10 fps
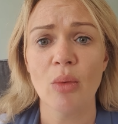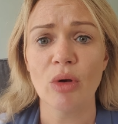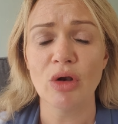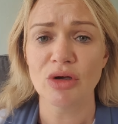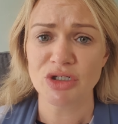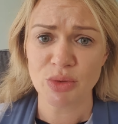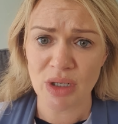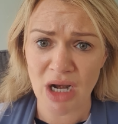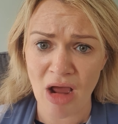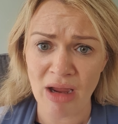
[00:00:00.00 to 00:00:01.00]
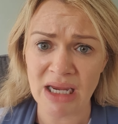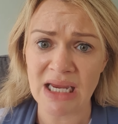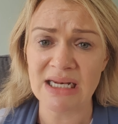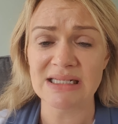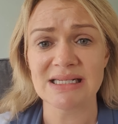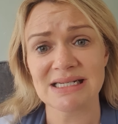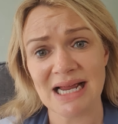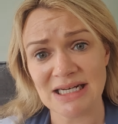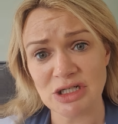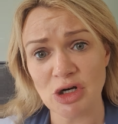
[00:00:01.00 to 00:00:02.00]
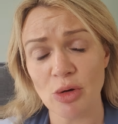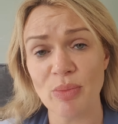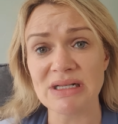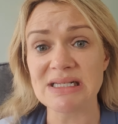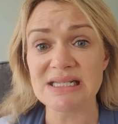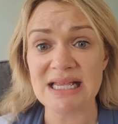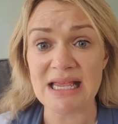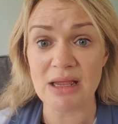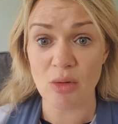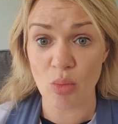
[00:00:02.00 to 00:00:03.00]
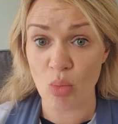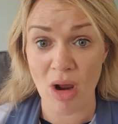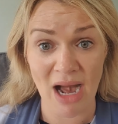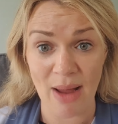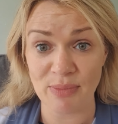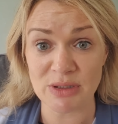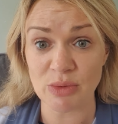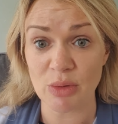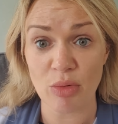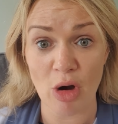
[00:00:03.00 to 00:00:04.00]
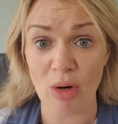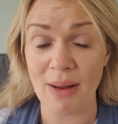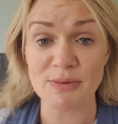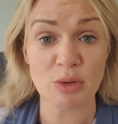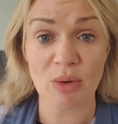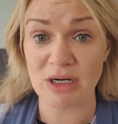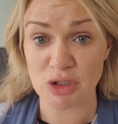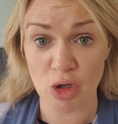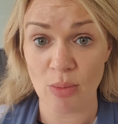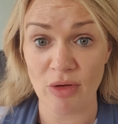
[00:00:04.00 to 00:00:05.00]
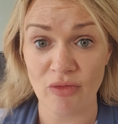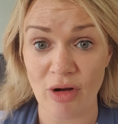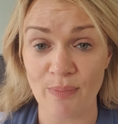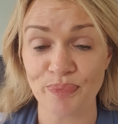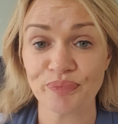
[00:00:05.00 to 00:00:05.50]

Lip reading: we'll look at you lying and standing up and see what happens with the prolapse or where it's coming from.